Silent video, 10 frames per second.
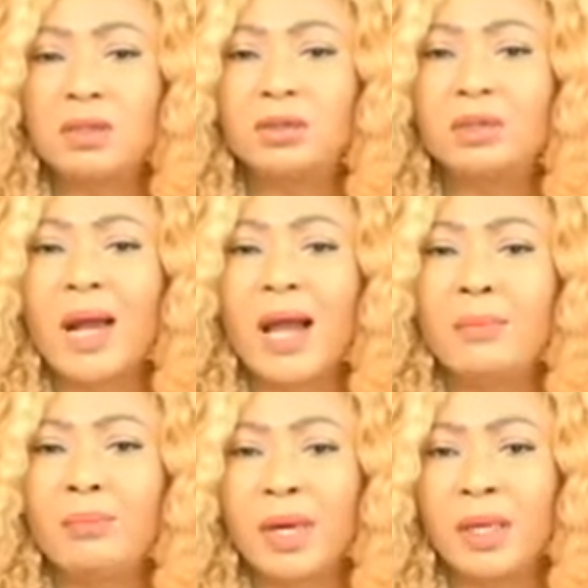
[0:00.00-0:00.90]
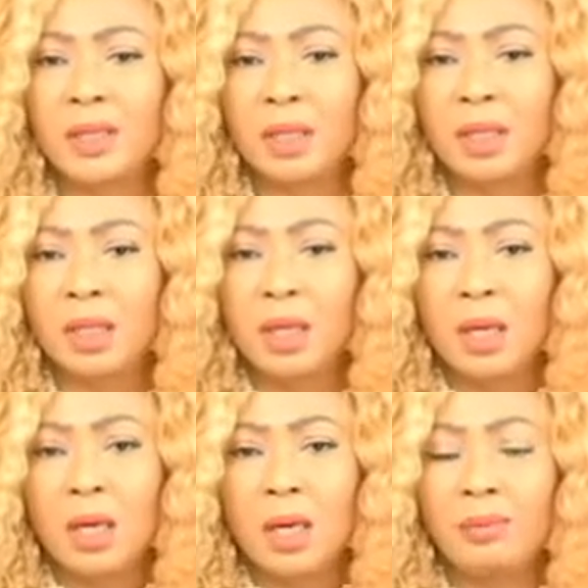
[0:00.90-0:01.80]
to try and bring the
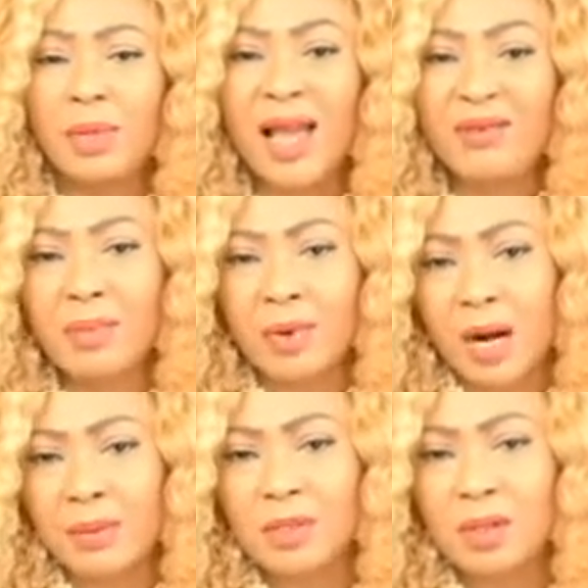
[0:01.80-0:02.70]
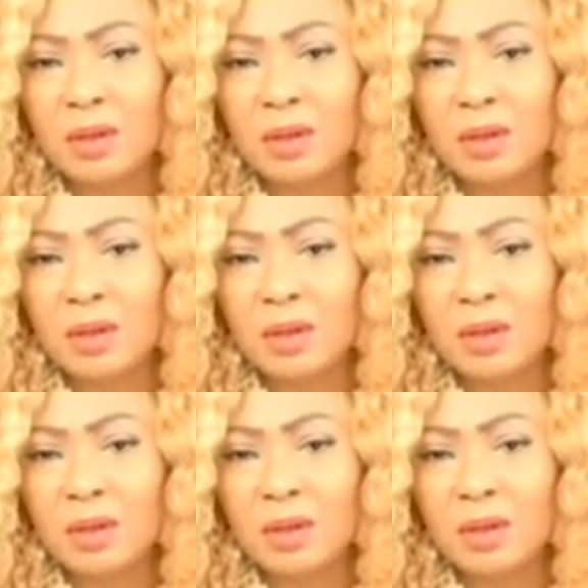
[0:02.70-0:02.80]
live programs